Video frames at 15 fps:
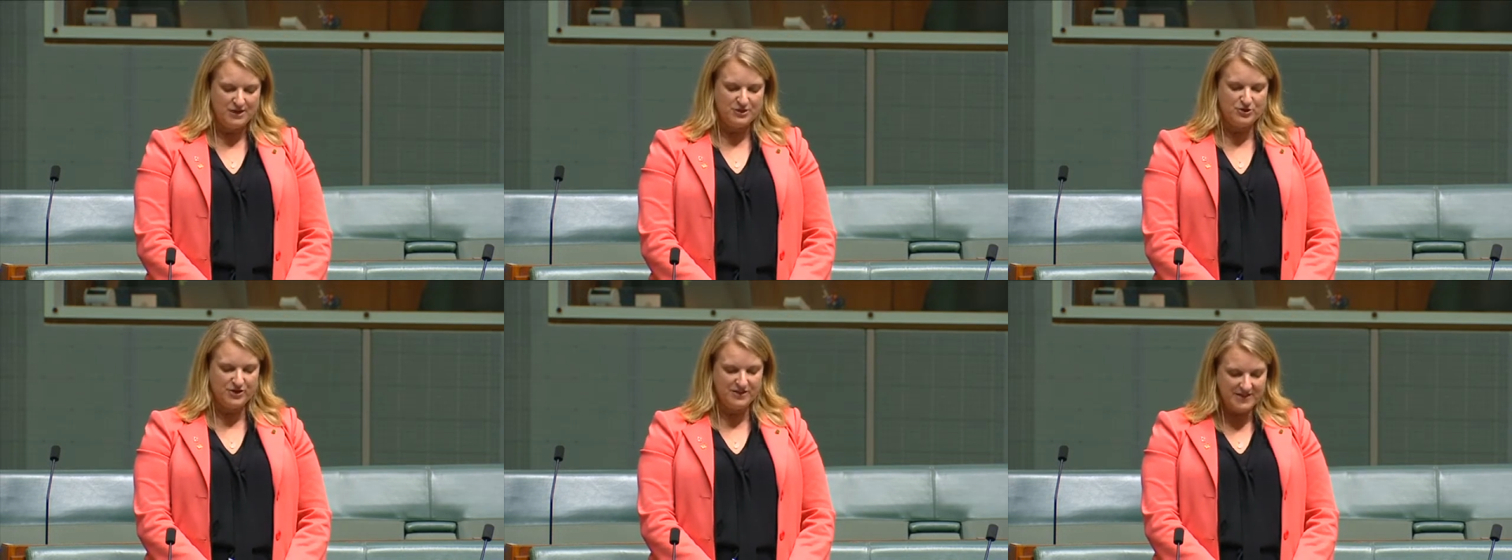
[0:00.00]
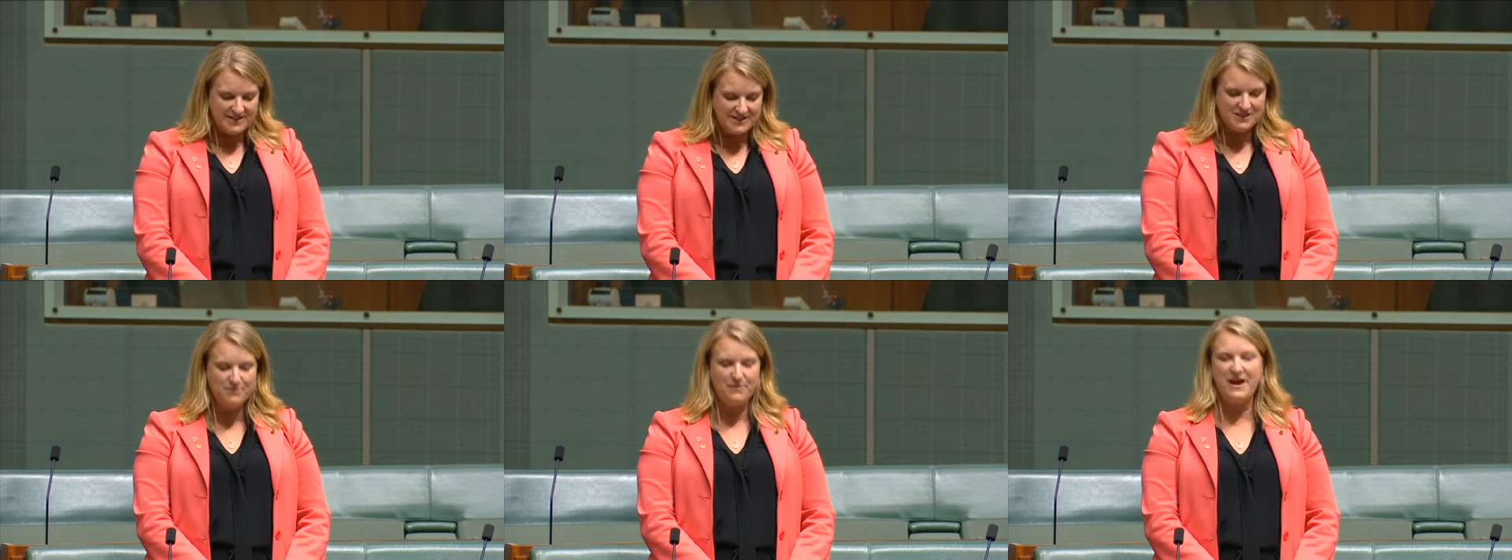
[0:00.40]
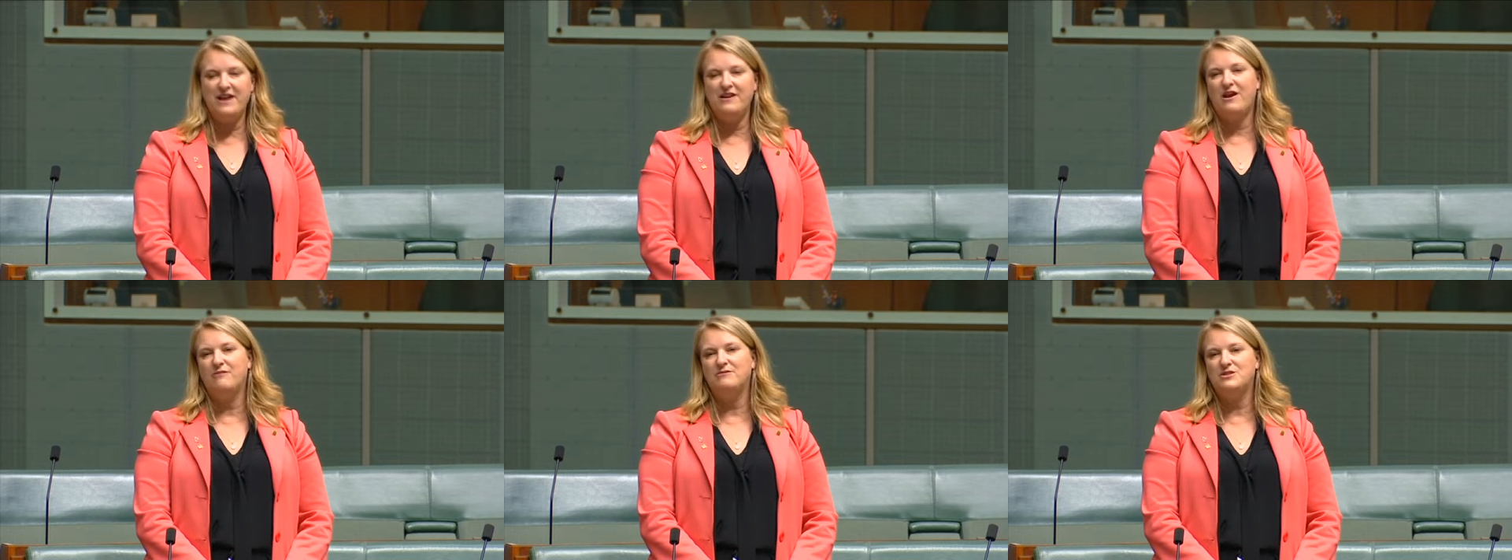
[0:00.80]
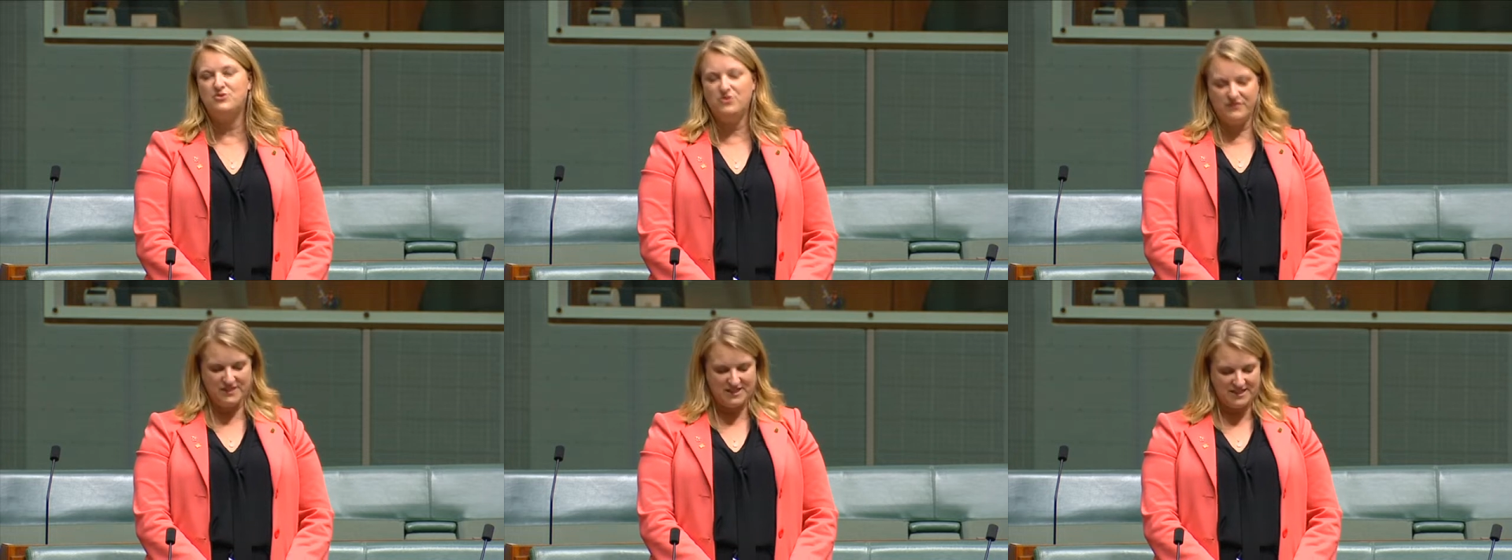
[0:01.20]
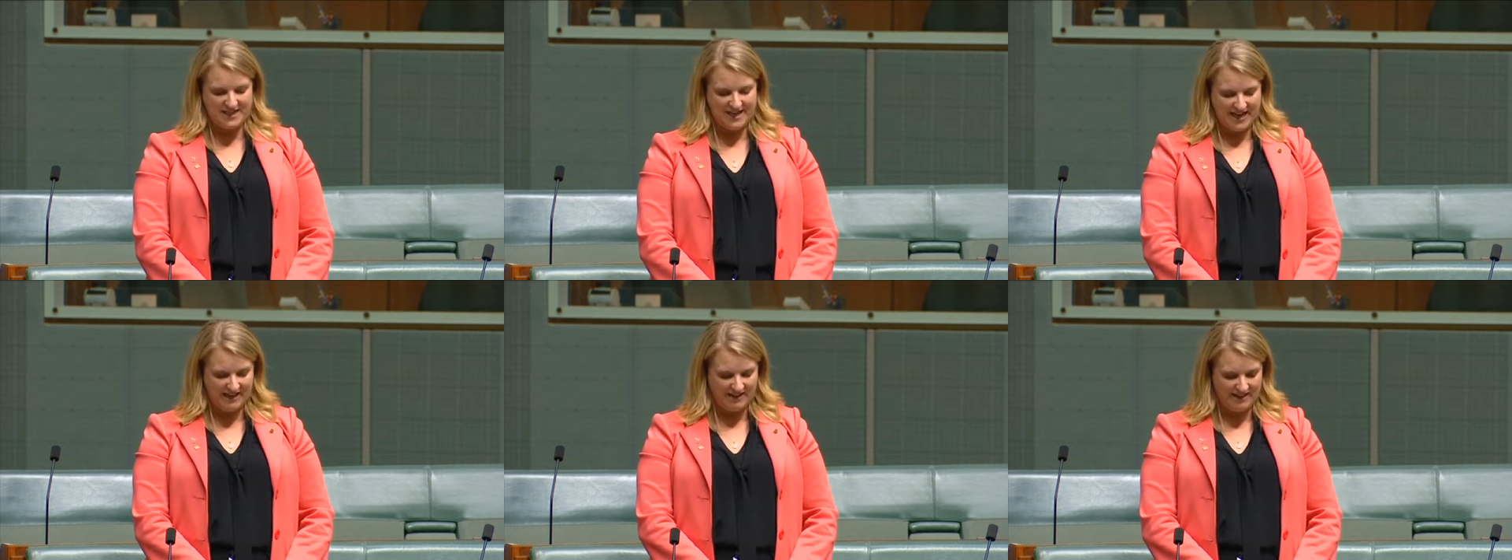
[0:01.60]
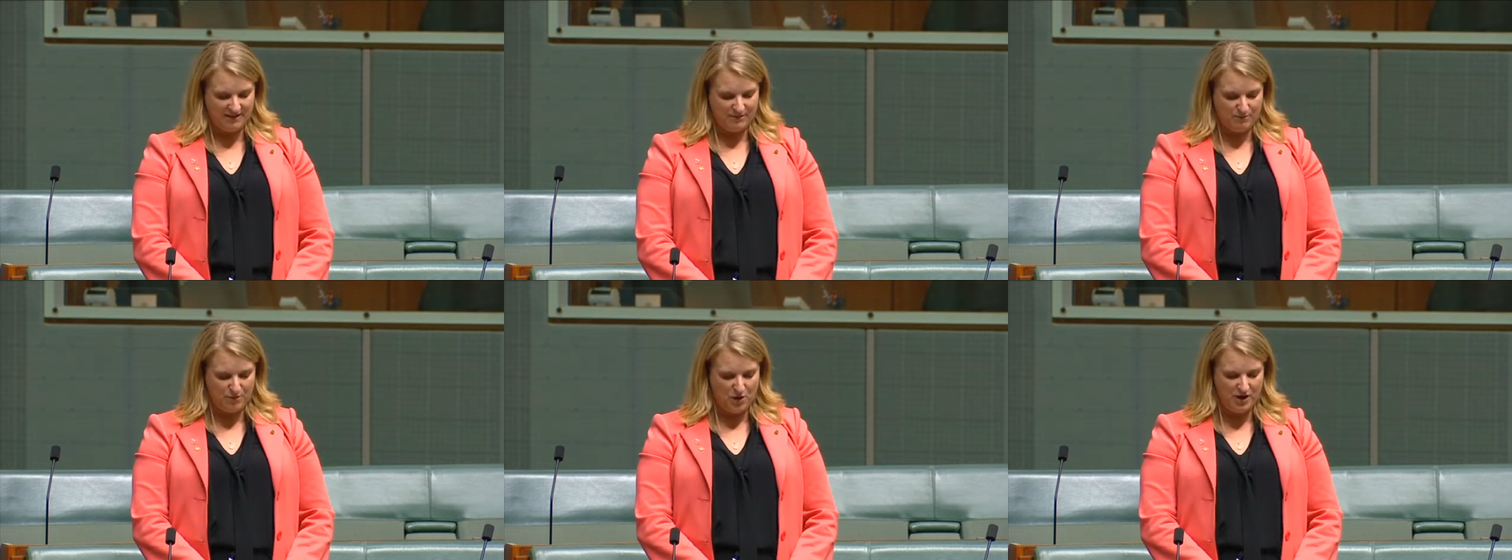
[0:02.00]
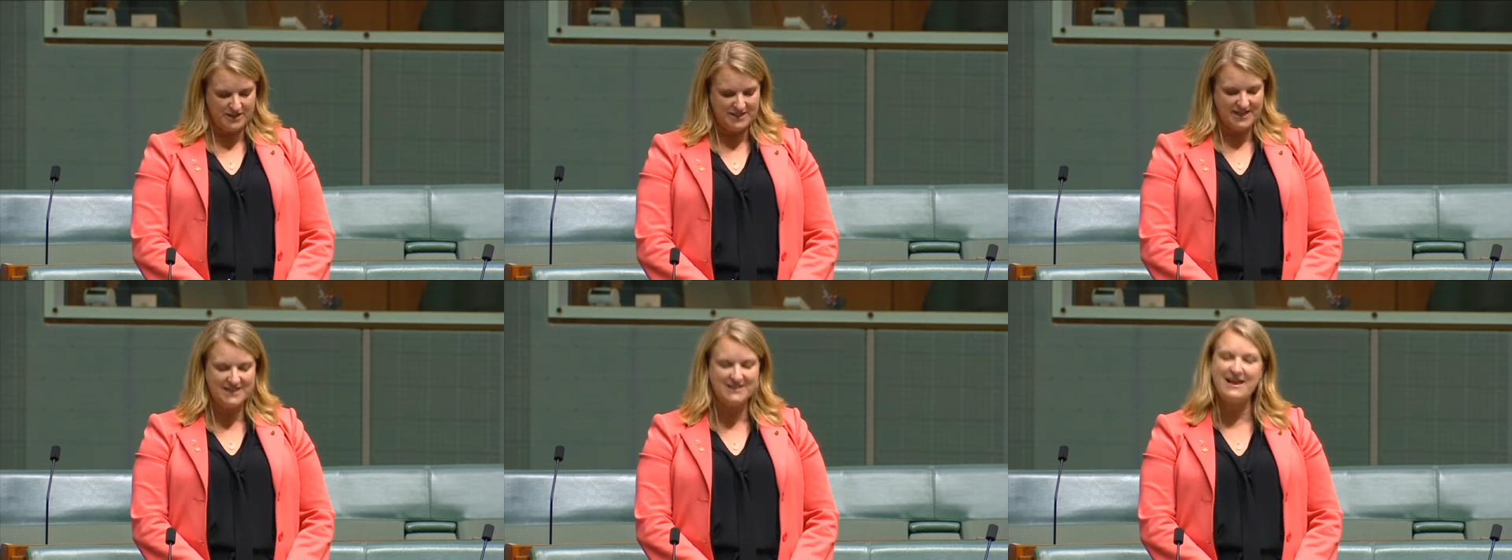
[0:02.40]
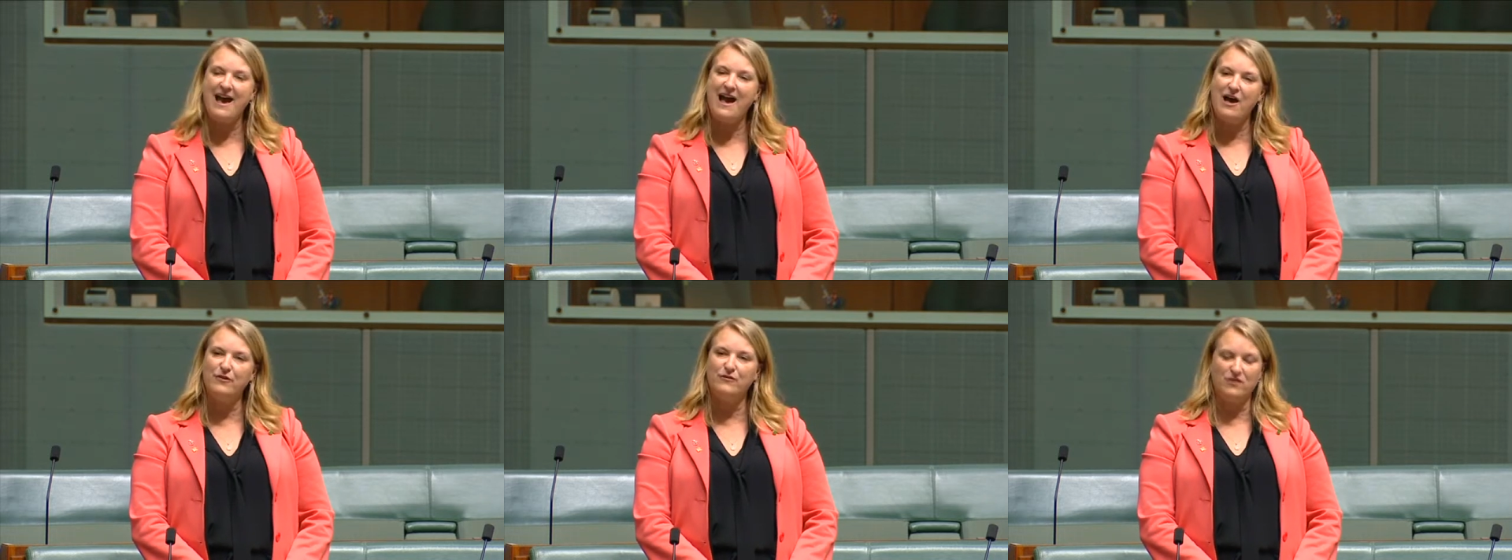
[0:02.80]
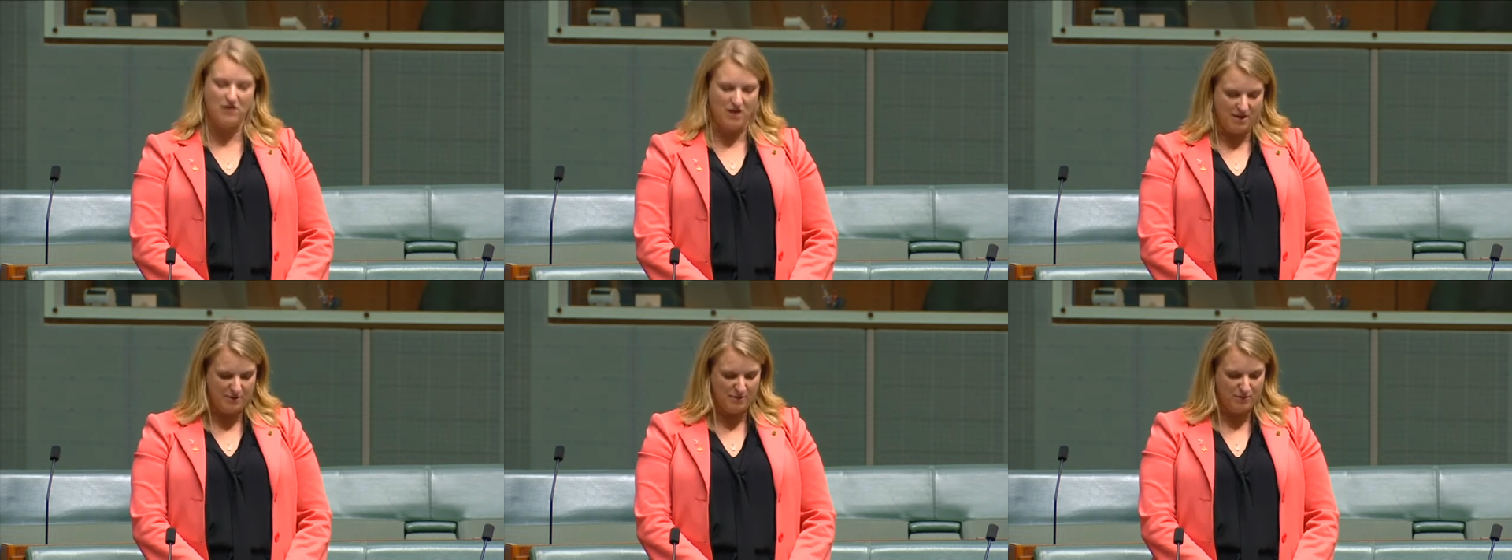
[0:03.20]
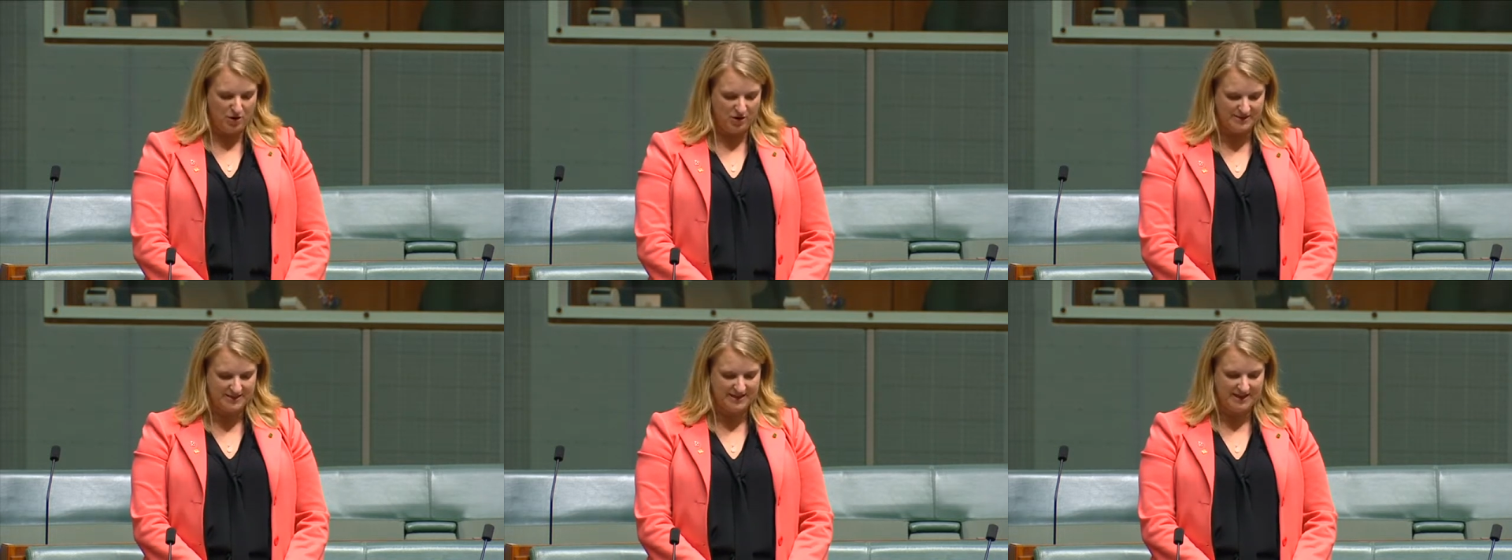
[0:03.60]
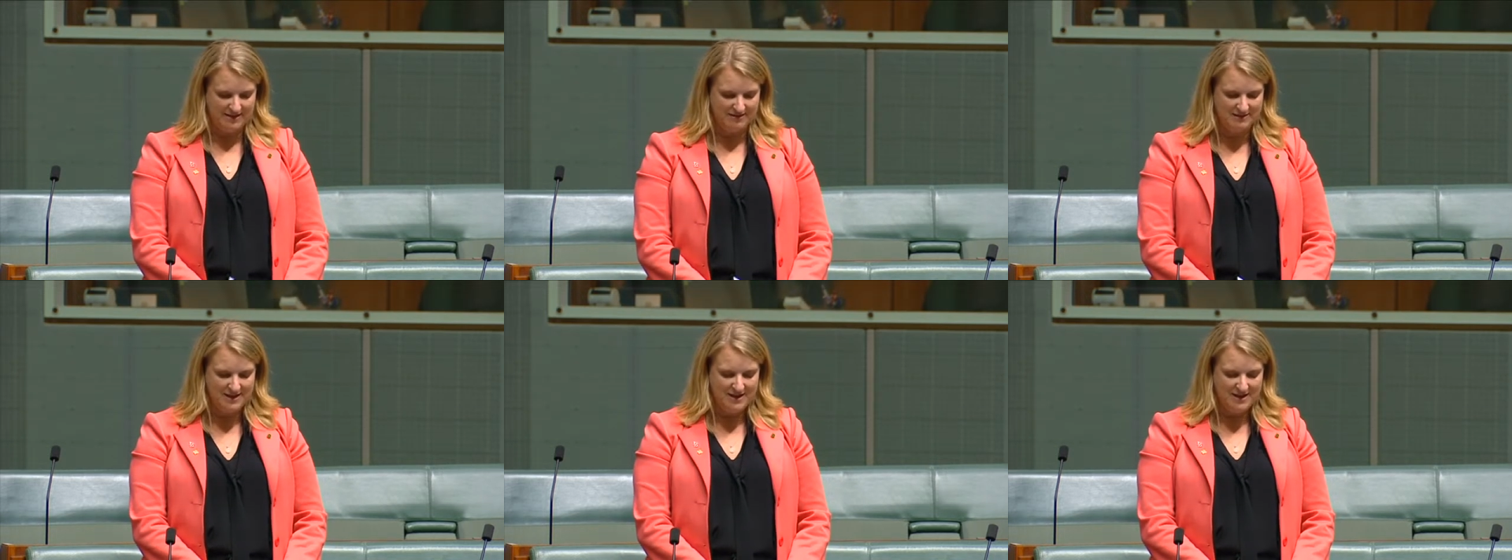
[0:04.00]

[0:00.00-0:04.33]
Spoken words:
During this debate, I was driven to take the politics out of climate policy.